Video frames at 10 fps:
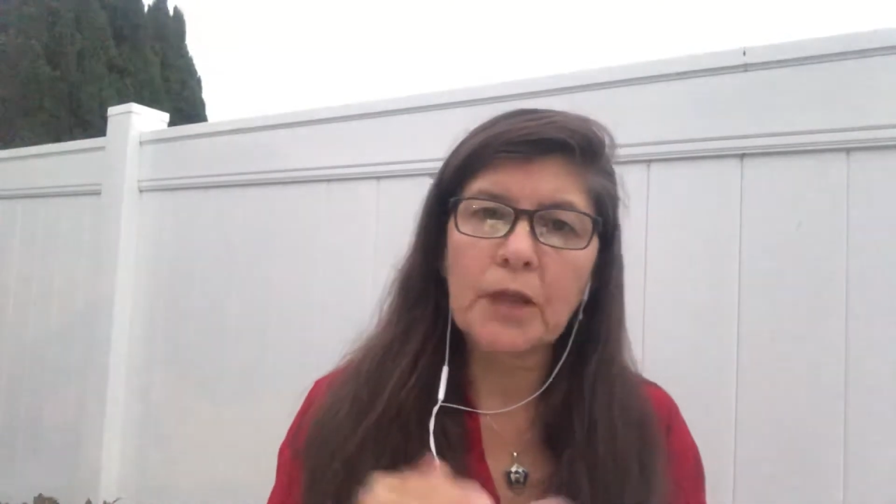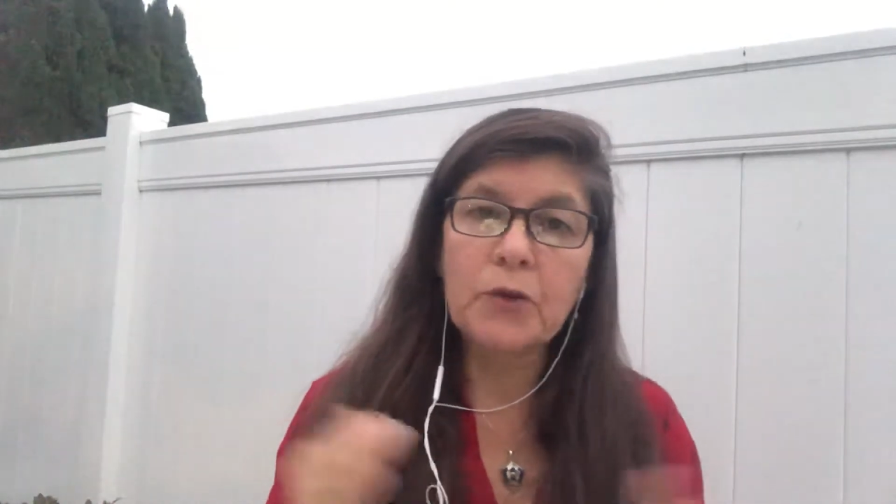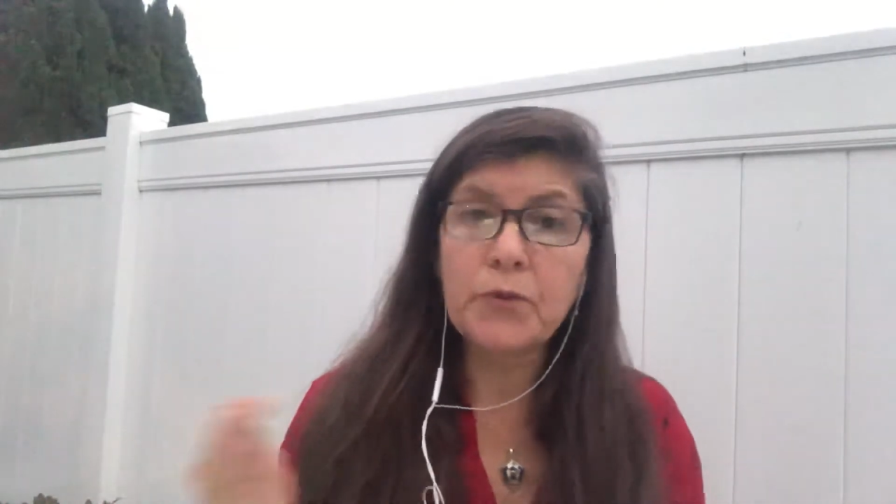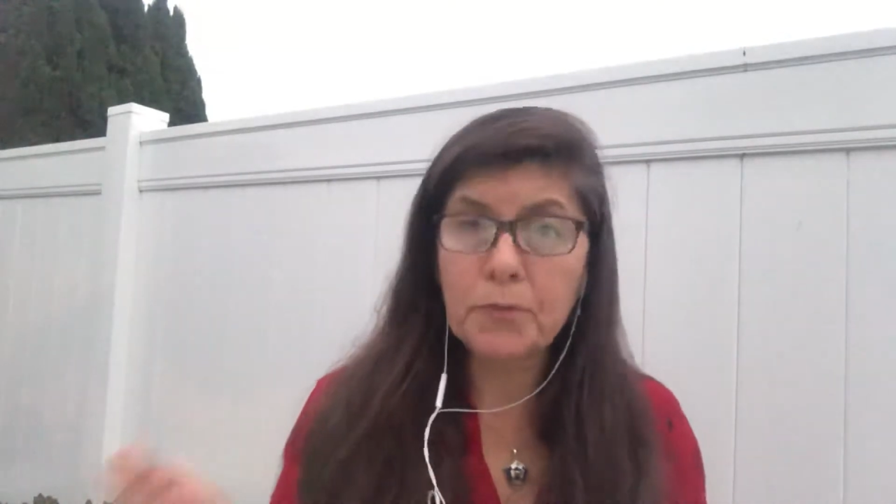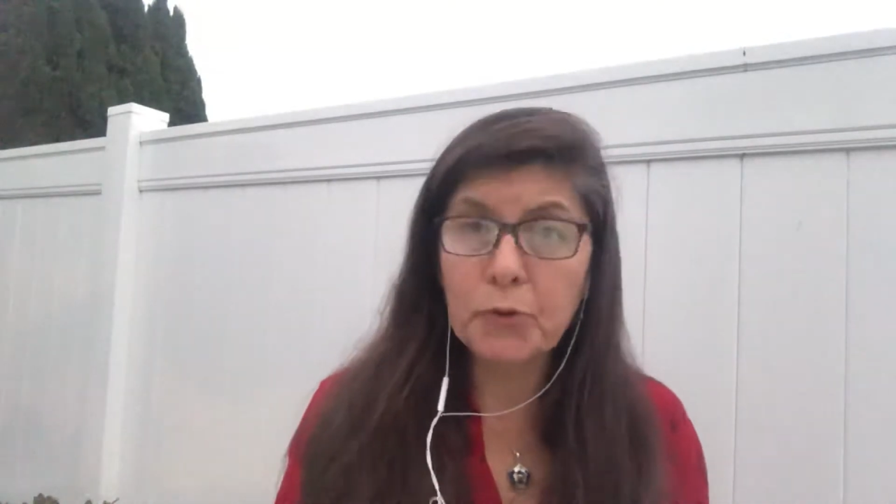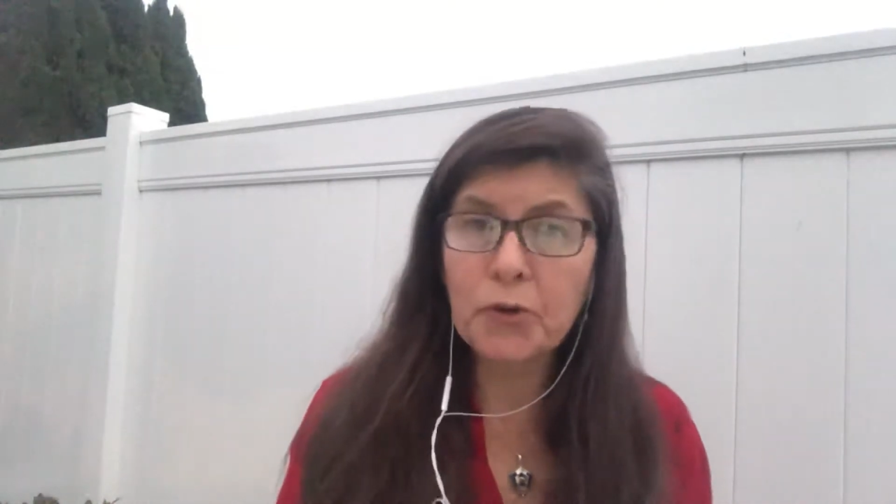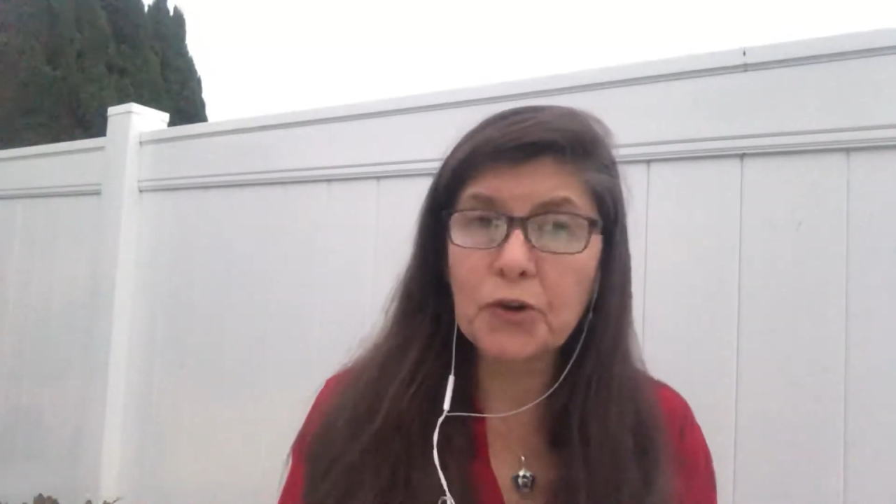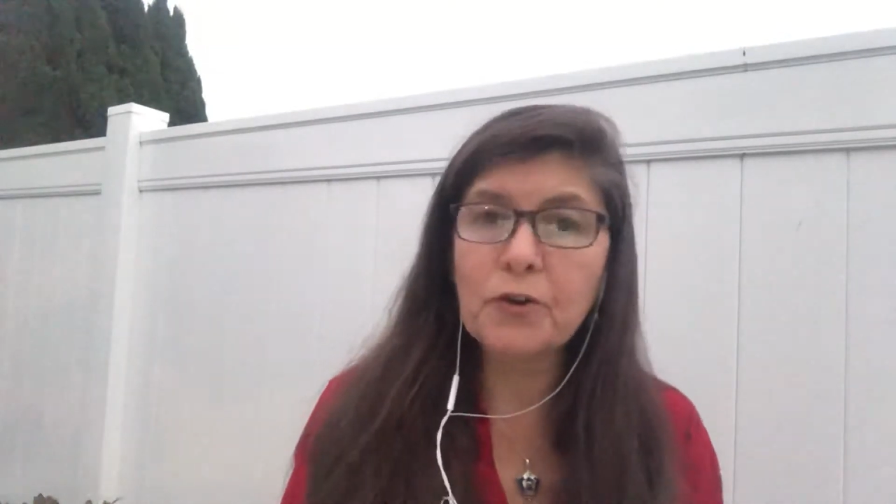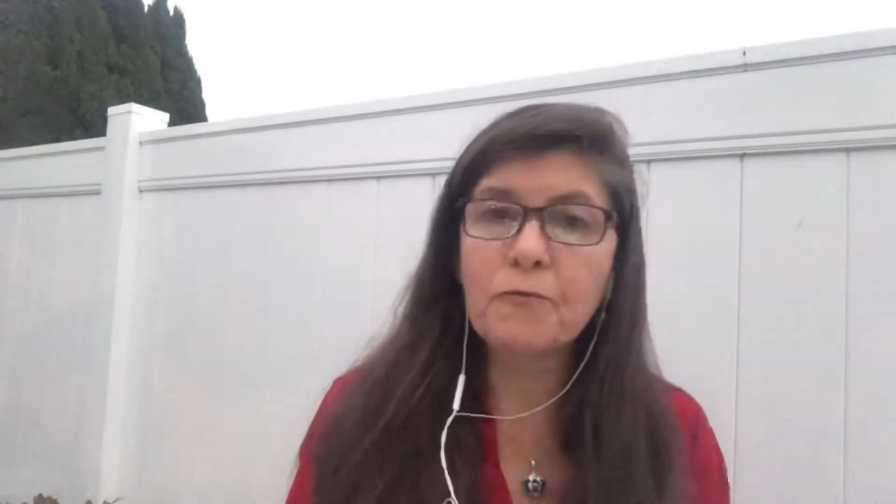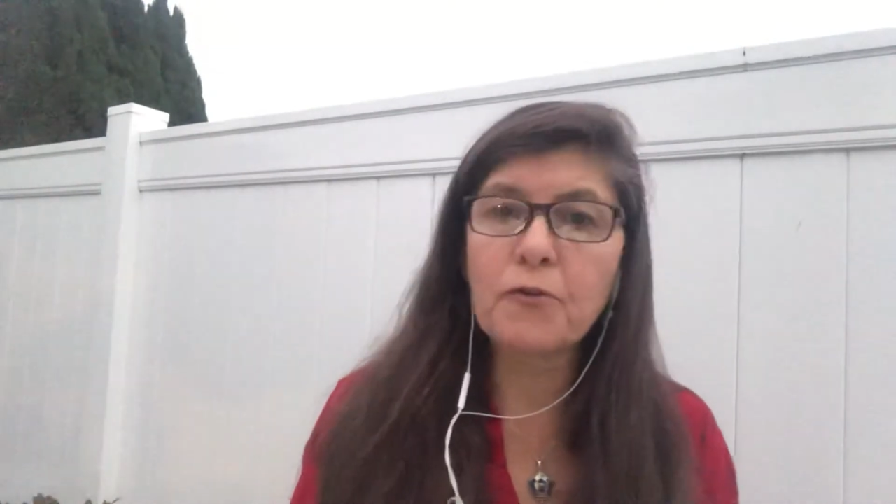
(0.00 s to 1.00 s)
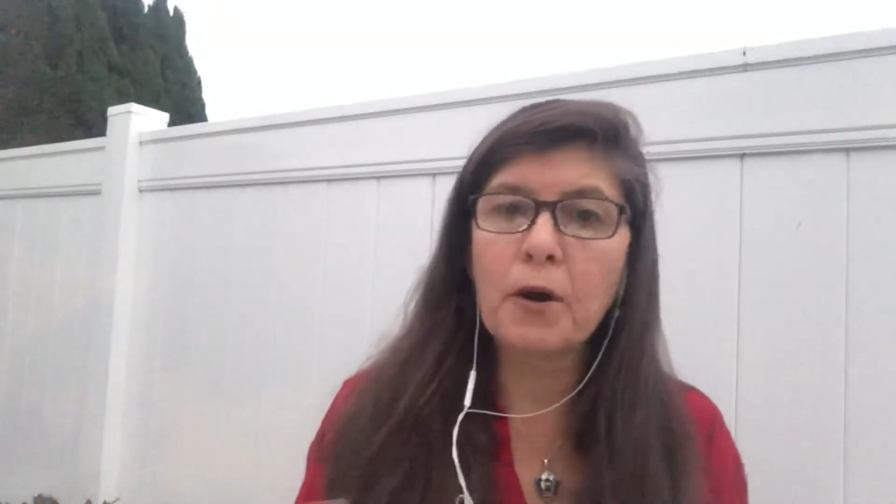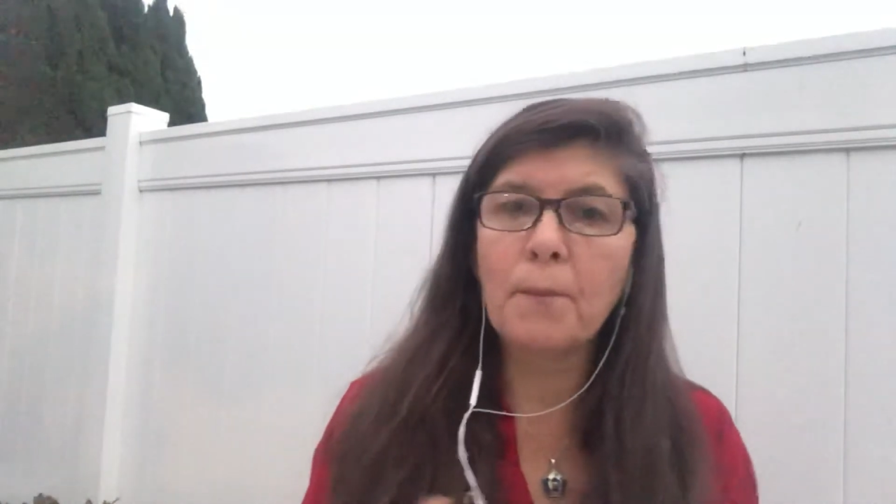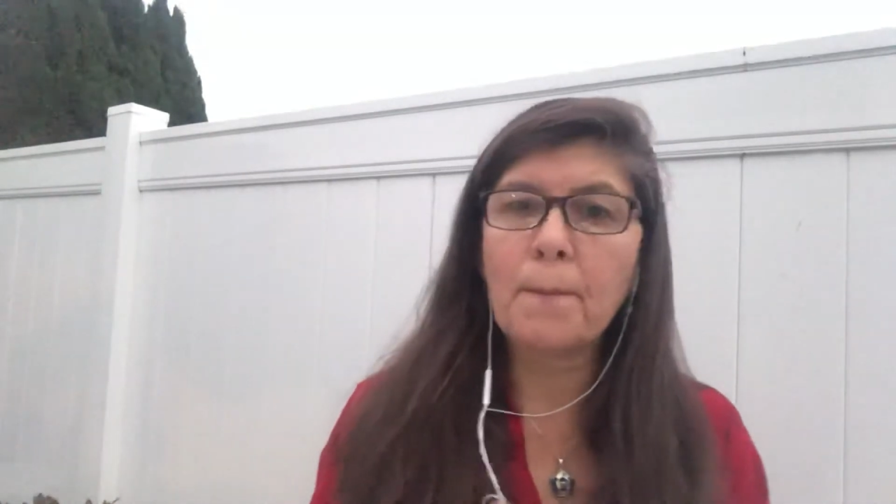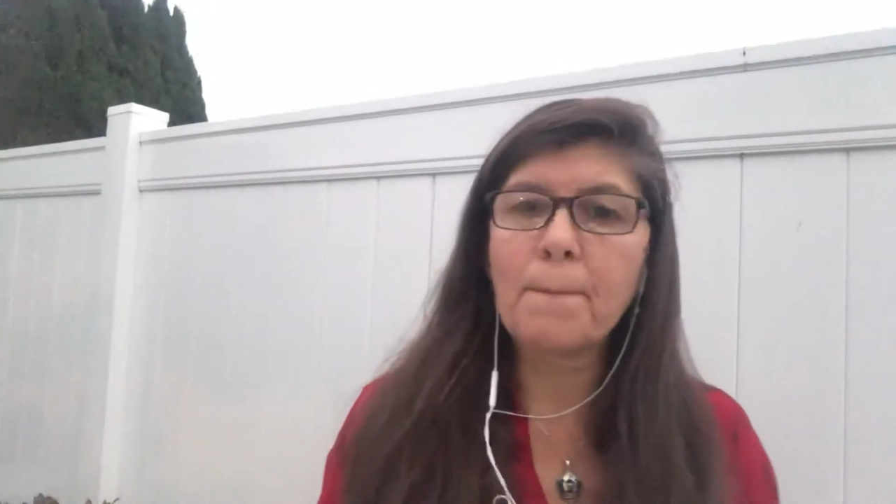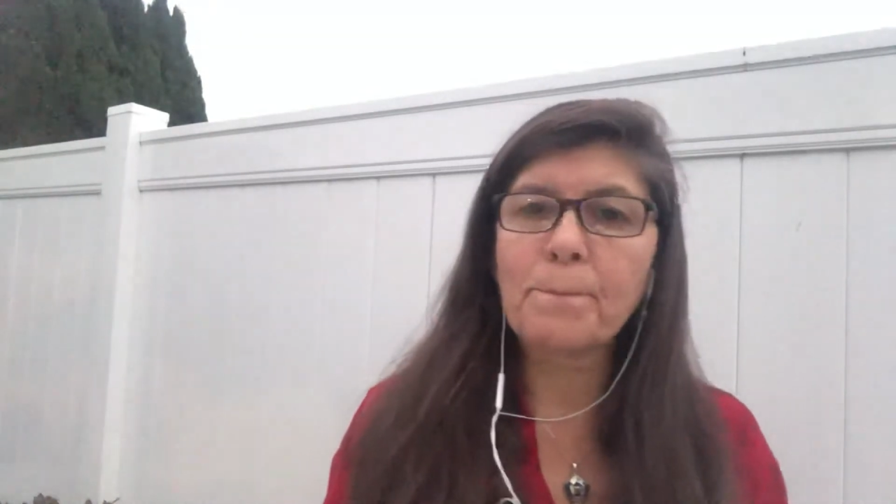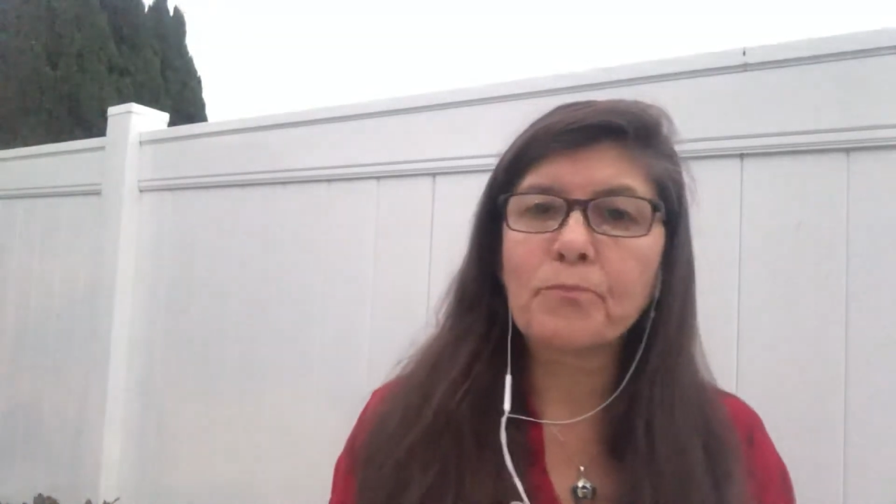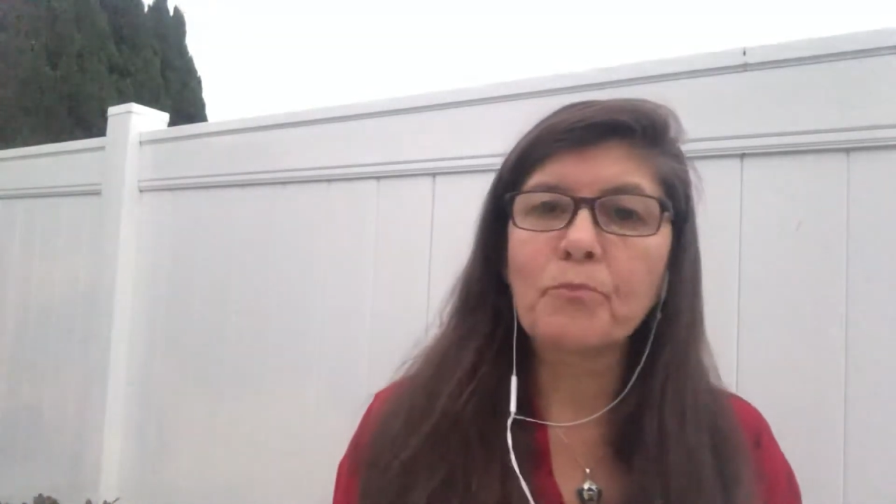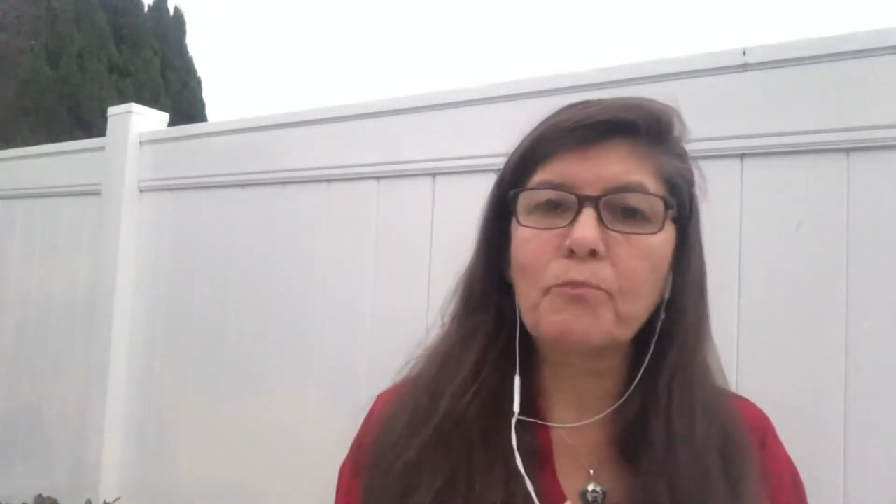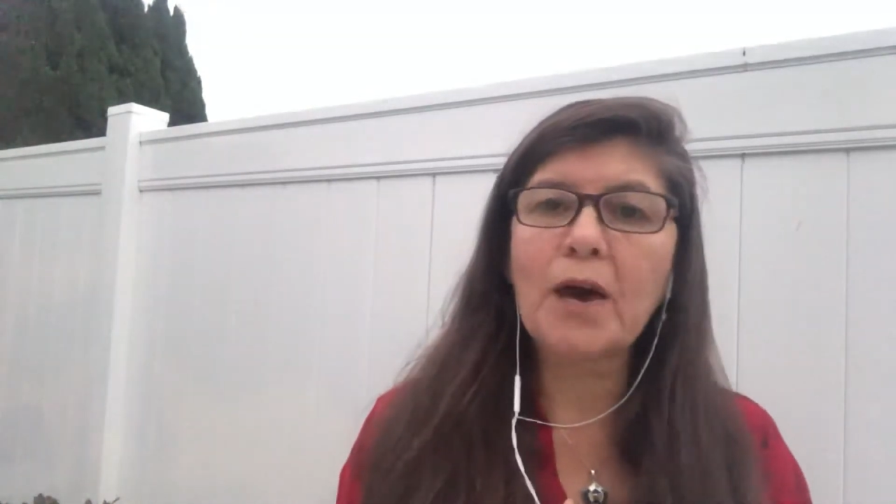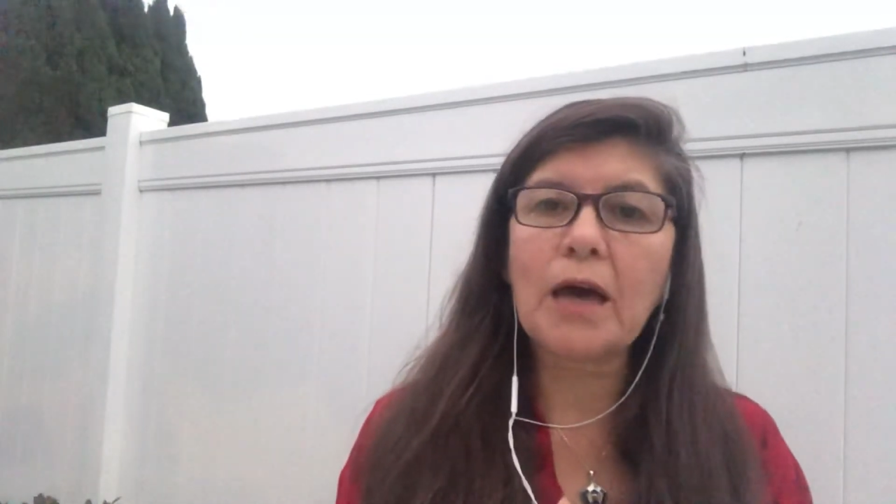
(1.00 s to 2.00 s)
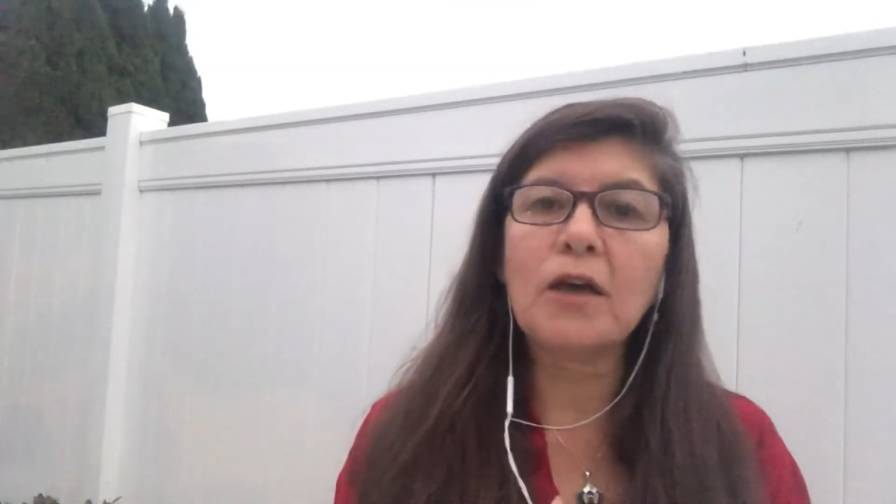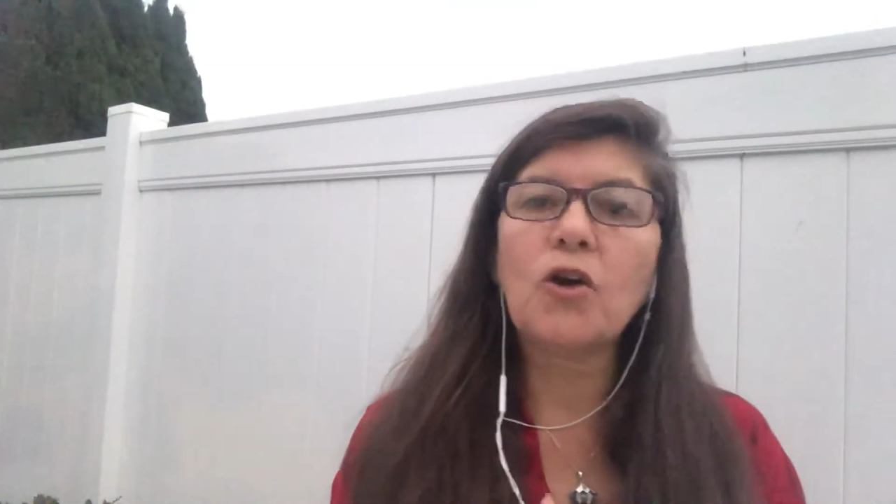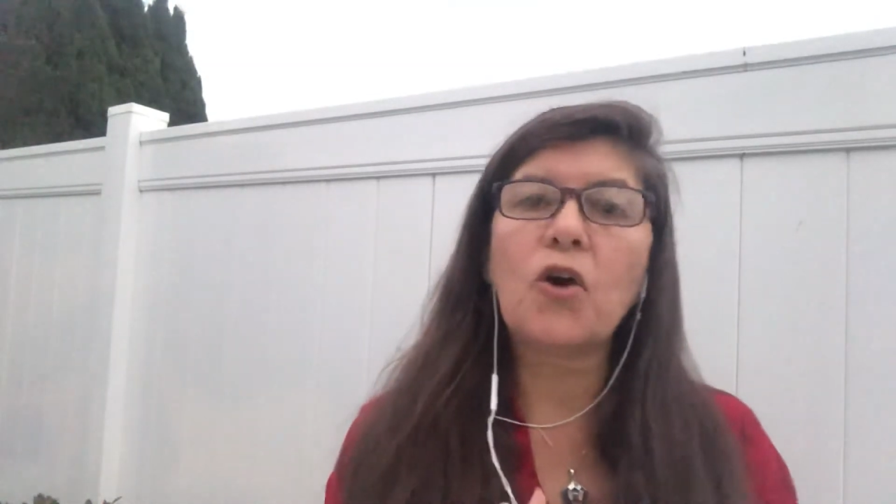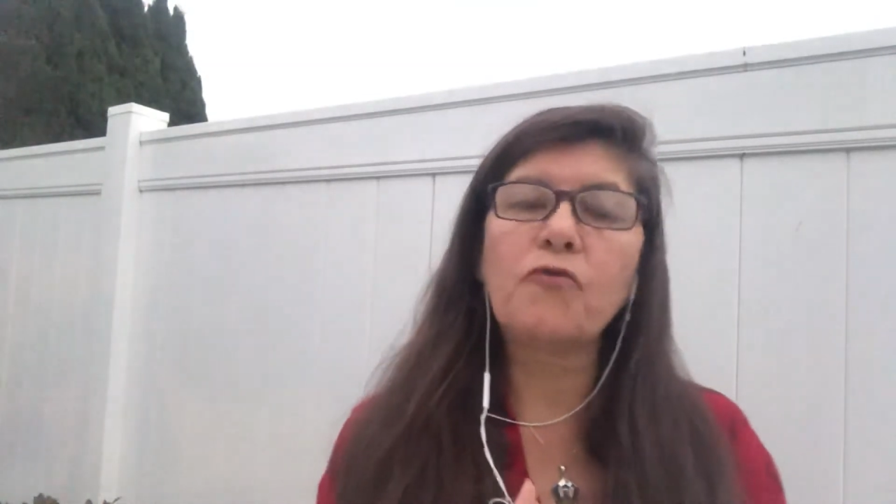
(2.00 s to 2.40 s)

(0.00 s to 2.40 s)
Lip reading: report from Bank